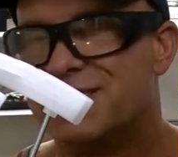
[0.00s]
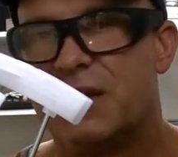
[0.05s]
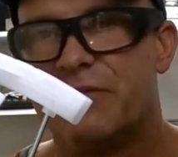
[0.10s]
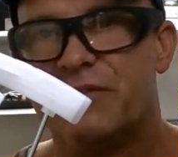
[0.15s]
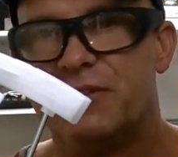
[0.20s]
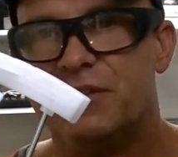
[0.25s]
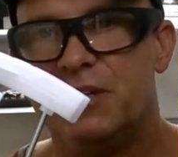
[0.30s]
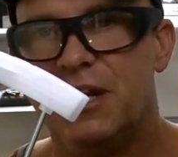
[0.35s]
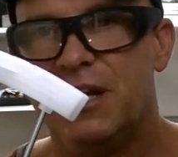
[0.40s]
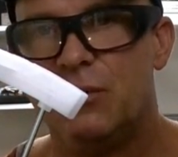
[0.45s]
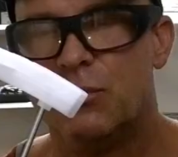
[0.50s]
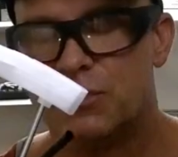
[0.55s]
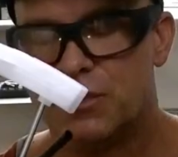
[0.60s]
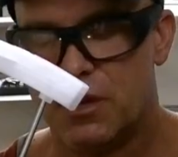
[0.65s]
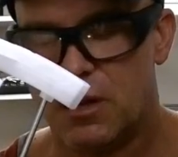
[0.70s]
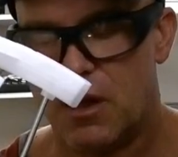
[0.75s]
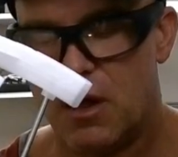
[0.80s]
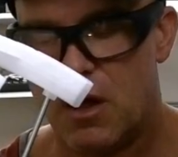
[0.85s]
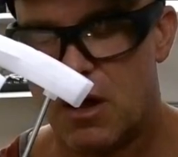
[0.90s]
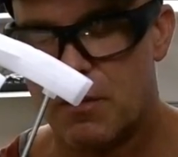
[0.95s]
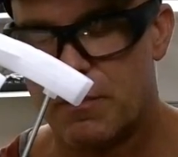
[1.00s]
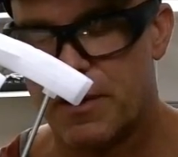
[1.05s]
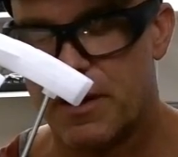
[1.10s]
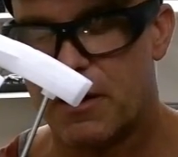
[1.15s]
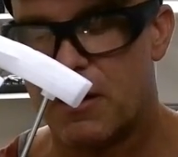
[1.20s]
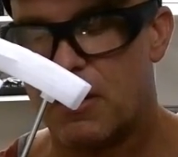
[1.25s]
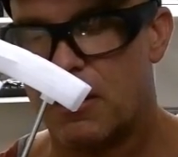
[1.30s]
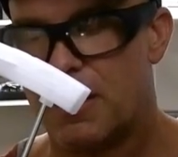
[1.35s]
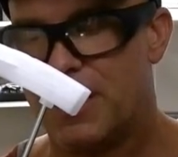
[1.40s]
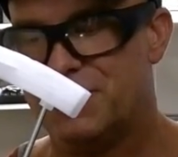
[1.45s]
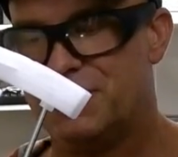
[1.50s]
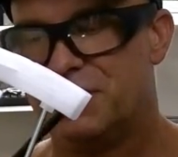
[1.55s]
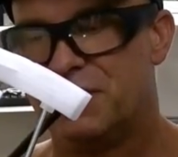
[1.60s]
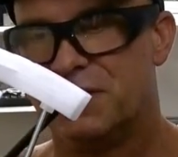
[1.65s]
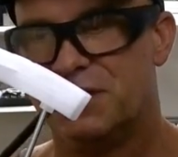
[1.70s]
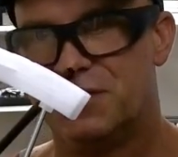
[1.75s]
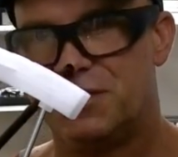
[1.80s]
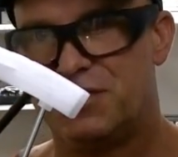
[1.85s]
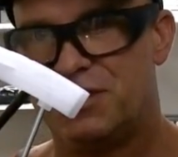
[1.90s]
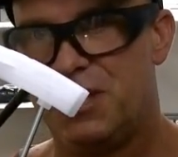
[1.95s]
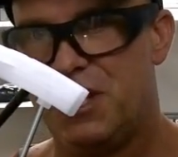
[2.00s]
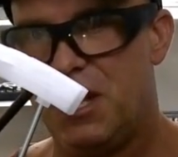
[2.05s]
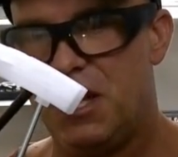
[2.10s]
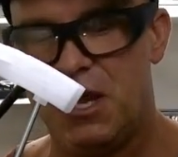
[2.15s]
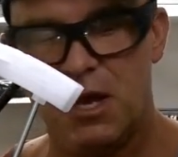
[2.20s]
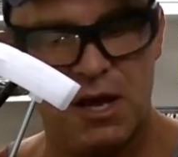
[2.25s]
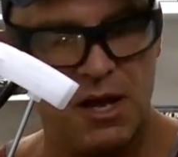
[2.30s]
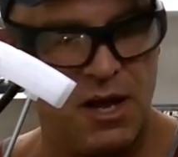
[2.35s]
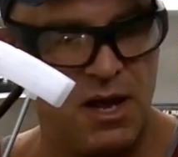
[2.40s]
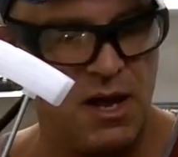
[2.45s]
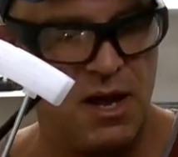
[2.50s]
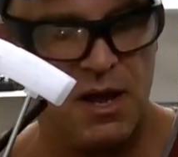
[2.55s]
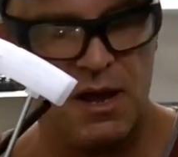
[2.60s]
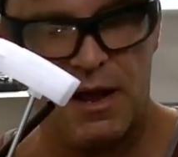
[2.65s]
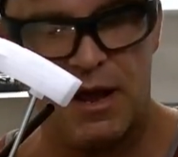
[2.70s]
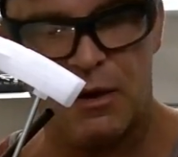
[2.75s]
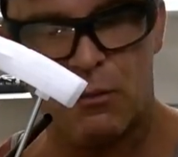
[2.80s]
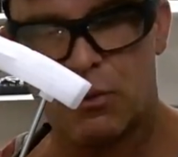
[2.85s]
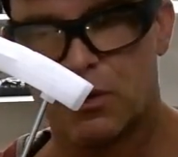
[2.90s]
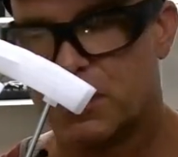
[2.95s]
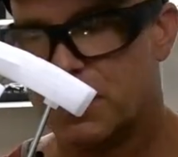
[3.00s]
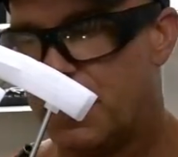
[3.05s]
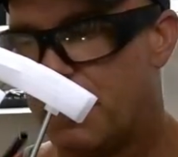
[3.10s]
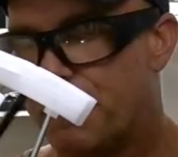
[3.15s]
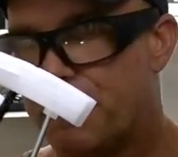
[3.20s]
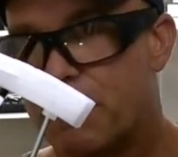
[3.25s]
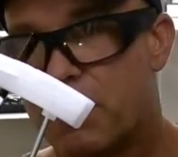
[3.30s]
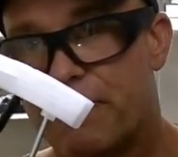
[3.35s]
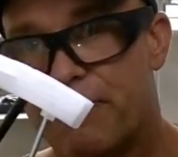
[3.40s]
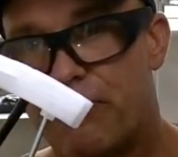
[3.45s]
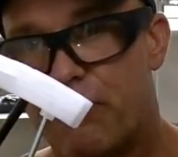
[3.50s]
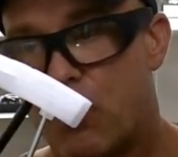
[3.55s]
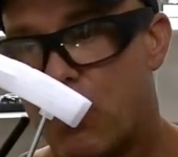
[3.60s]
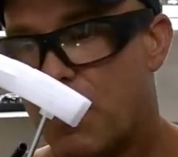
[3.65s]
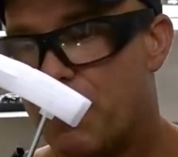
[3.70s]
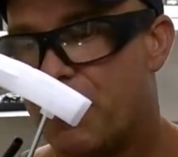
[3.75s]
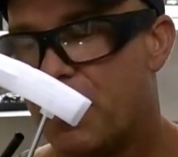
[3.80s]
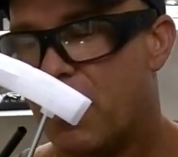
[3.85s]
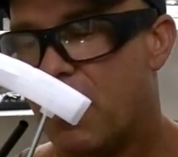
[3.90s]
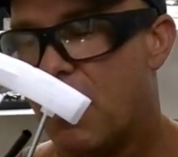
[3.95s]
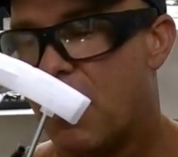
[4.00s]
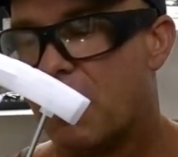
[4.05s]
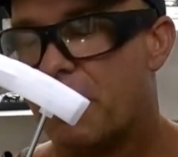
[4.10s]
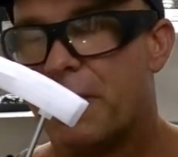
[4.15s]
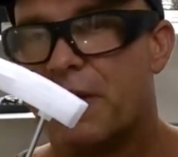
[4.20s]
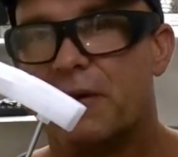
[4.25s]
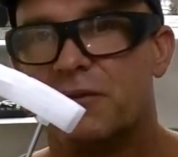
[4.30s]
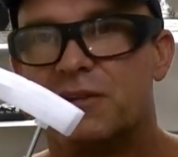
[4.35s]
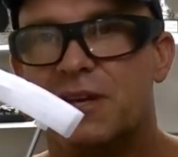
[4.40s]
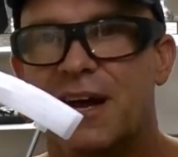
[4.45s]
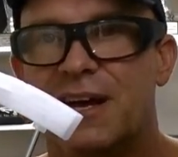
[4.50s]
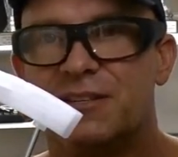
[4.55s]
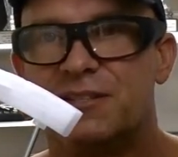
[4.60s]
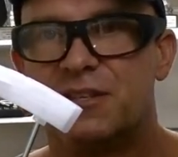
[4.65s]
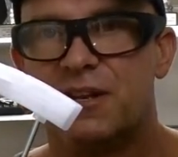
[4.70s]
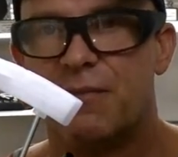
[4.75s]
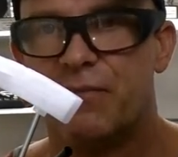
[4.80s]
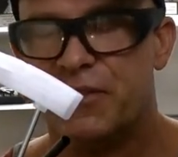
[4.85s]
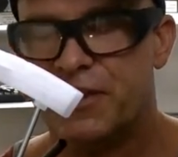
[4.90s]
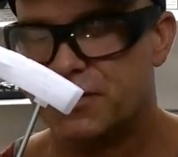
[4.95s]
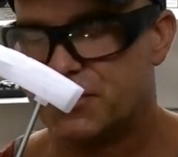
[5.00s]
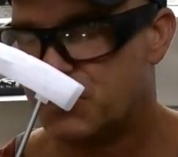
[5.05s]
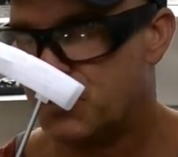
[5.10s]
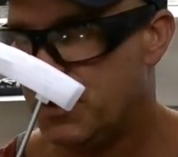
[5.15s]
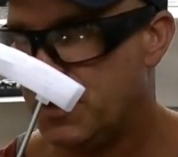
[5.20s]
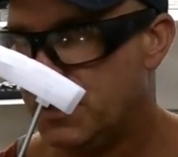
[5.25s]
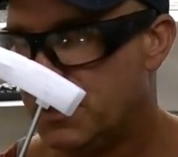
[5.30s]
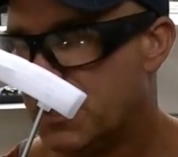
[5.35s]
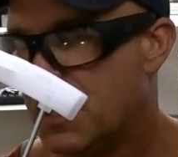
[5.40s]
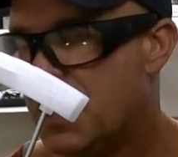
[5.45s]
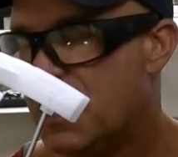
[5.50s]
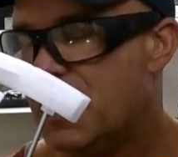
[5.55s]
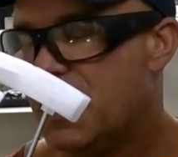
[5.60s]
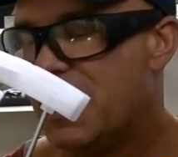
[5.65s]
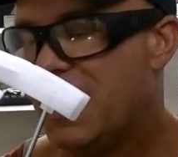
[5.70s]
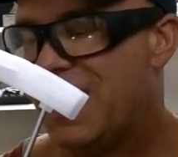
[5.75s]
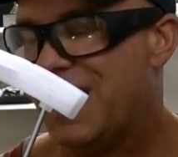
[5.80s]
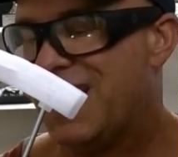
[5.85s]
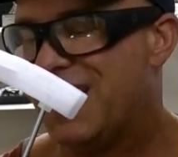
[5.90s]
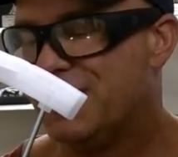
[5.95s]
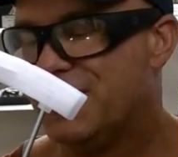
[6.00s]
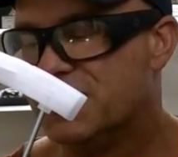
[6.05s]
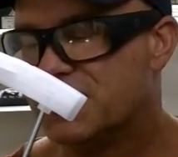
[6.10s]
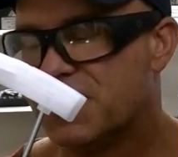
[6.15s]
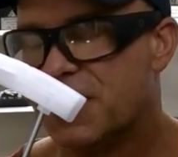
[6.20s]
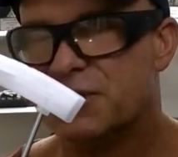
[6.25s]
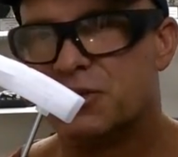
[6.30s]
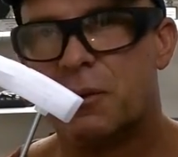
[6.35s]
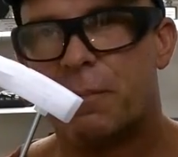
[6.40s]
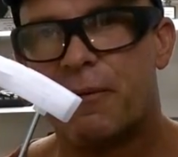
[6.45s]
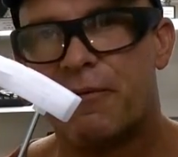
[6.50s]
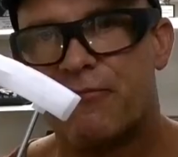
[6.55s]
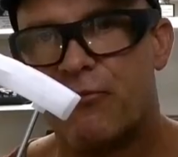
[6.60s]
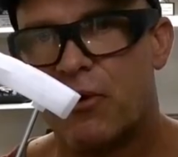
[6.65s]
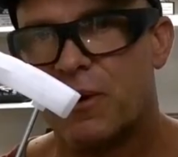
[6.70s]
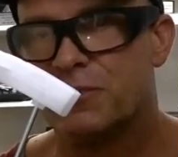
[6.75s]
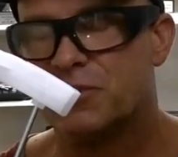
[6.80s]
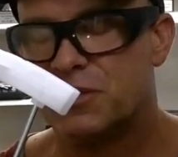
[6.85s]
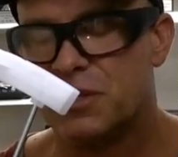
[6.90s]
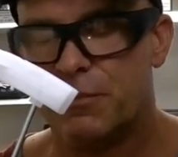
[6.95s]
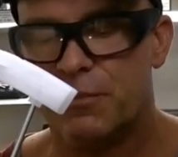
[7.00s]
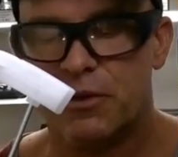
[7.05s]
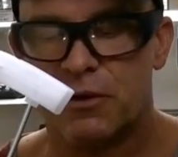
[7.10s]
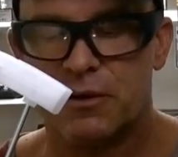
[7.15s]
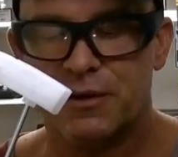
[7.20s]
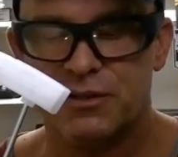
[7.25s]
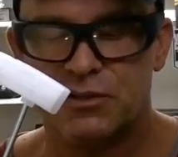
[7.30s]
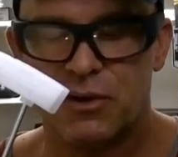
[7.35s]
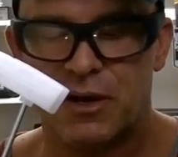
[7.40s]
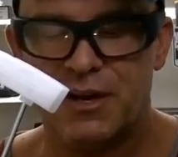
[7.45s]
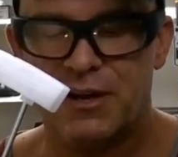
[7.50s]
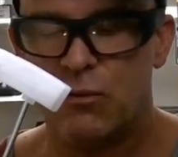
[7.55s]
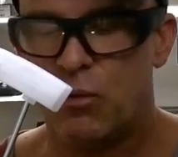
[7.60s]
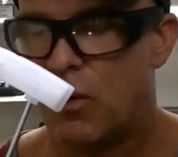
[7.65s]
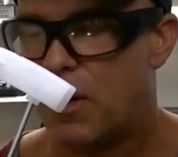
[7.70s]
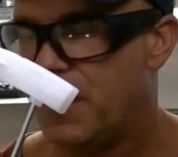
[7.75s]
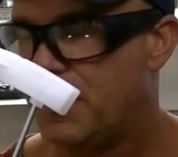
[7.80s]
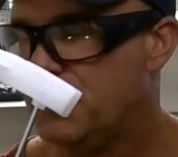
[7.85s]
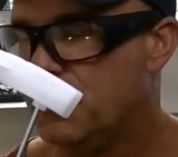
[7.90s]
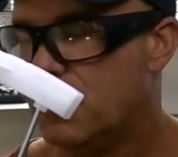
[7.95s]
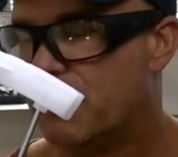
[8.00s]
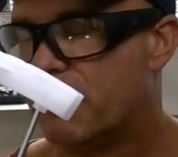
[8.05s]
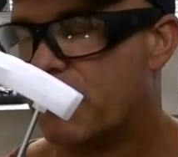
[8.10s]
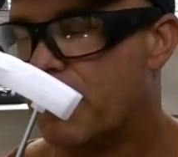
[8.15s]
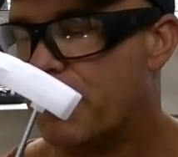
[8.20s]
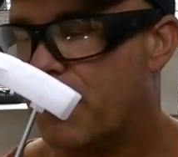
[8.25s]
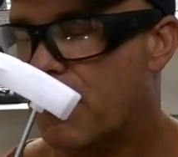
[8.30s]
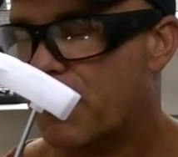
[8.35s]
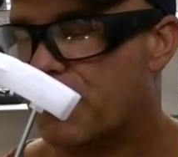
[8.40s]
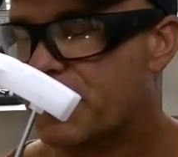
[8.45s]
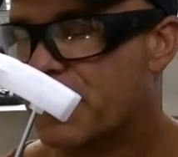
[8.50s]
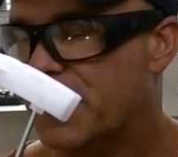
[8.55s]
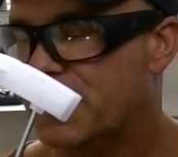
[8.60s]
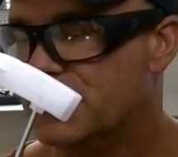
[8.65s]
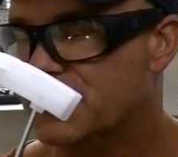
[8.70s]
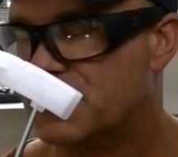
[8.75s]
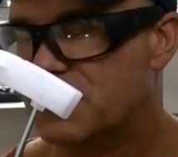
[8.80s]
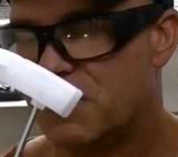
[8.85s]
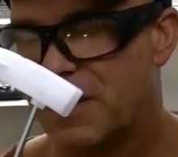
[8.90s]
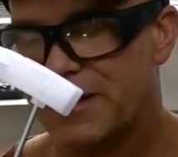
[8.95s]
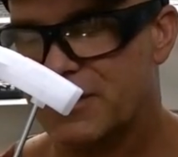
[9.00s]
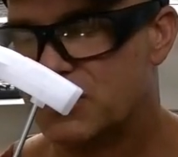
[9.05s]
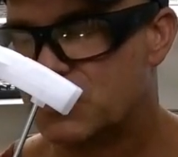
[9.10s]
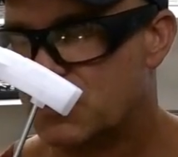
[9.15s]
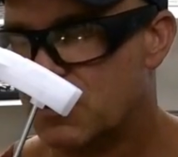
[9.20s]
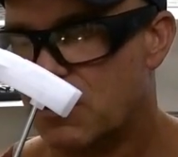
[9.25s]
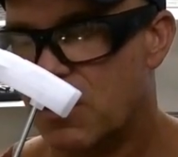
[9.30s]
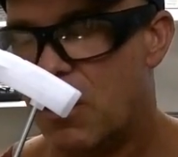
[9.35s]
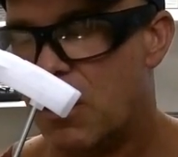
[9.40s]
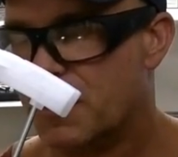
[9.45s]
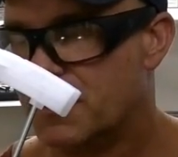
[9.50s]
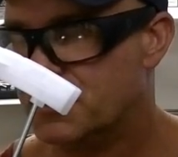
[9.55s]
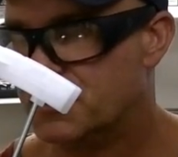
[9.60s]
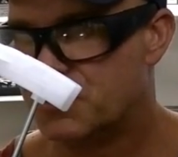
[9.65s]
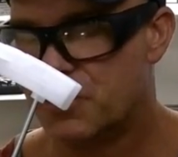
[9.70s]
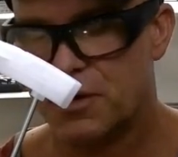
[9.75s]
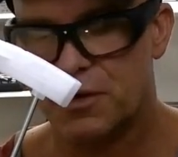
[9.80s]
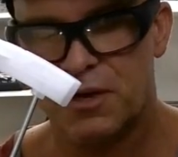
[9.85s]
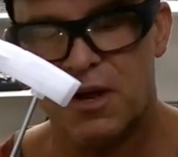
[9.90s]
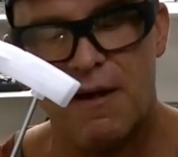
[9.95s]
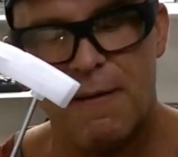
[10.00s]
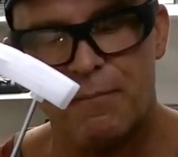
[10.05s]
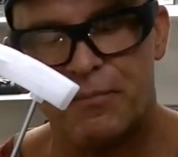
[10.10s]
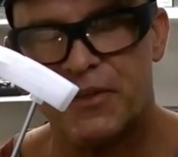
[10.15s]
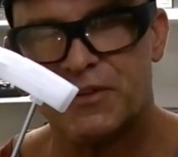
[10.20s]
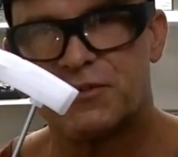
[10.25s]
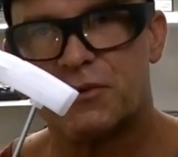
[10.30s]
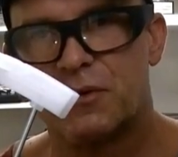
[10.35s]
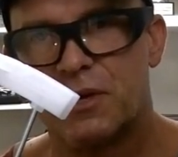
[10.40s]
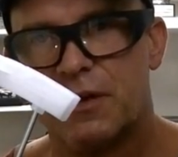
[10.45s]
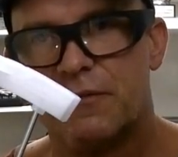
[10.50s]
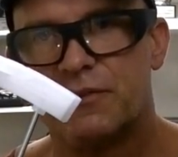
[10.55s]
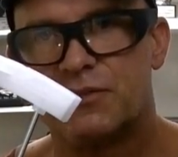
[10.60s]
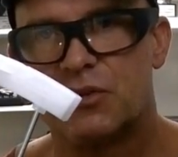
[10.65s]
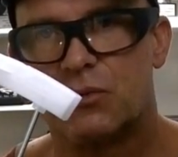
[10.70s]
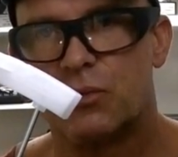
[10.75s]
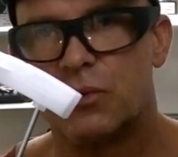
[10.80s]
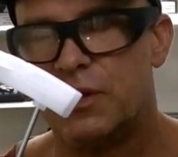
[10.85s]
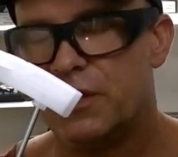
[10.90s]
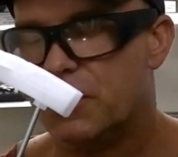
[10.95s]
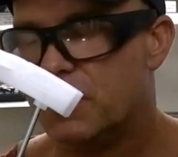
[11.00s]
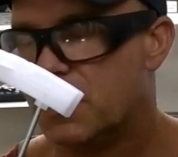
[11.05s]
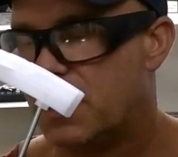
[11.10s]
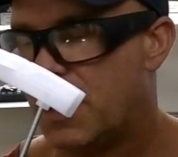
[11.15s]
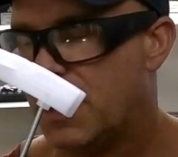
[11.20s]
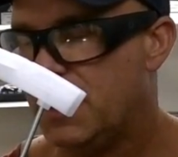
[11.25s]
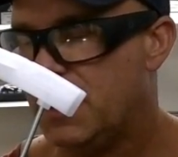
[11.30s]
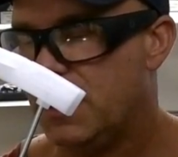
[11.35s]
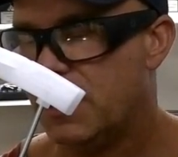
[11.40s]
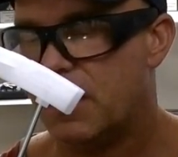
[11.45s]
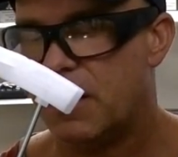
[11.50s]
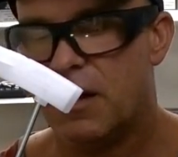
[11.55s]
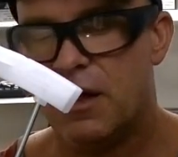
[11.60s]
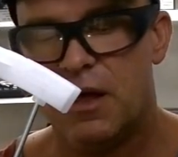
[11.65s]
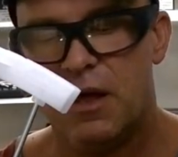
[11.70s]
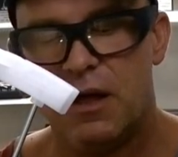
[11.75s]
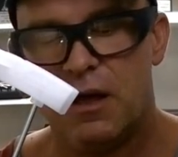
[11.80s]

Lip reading: 17 with the long barrel, as you can see, and we're going to perform the long barrel test this week. These guns will perform similarly, so I didn't want to do it for both guns, like long and short. This will give us a really good idea